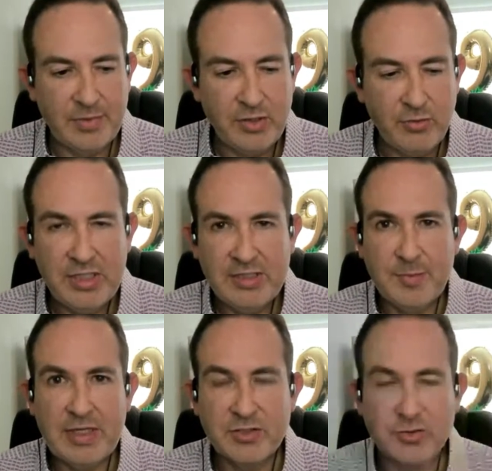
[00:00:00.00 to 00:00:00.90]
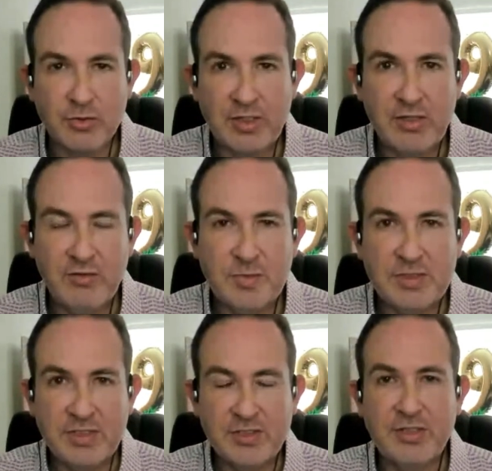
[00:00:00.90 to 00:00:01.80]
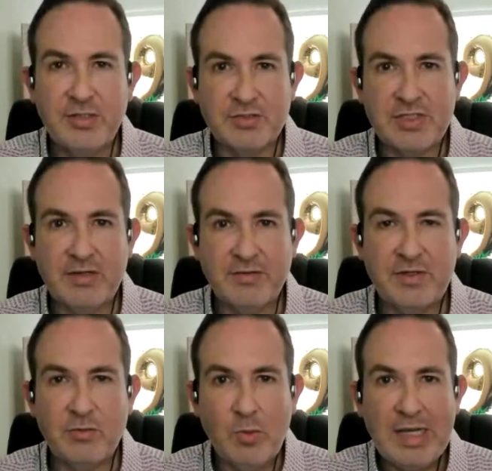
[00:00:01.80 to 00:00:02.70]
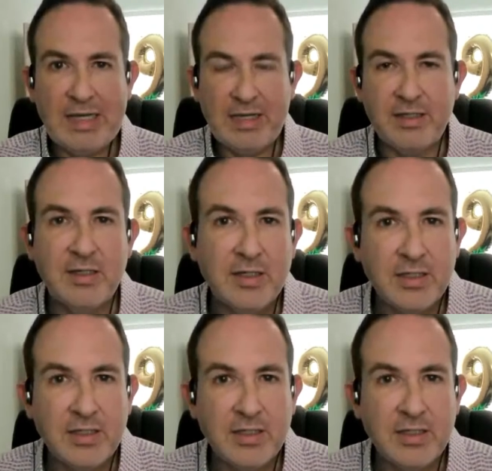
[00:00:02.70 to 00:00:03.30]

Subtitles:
you need to make sure that you've positioned yourself in a way